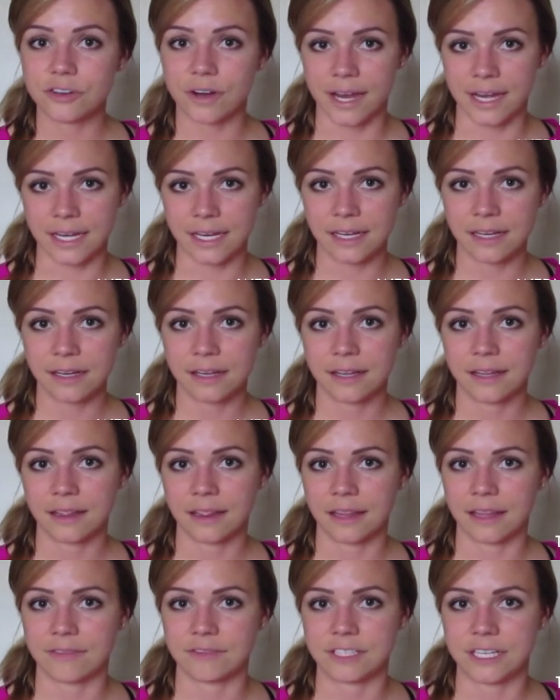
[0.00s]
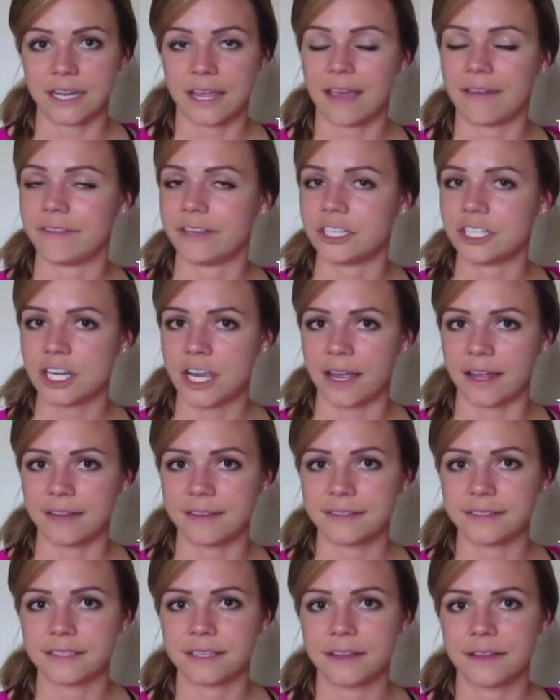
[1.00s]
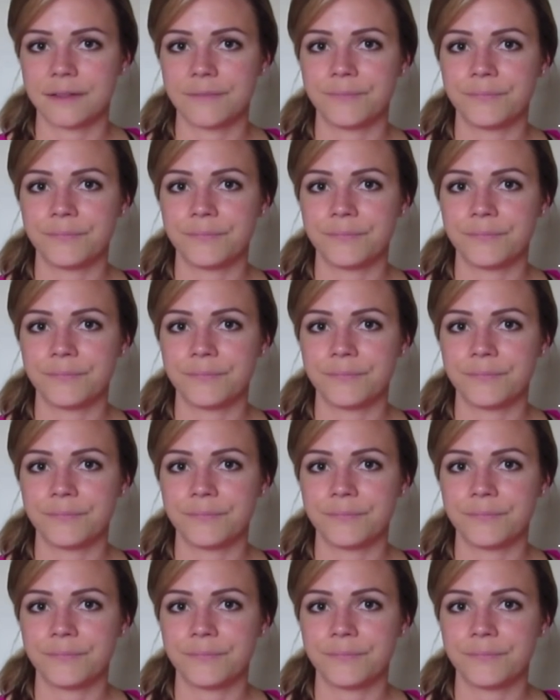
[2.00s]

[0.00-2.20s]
training, lifting heavy chest.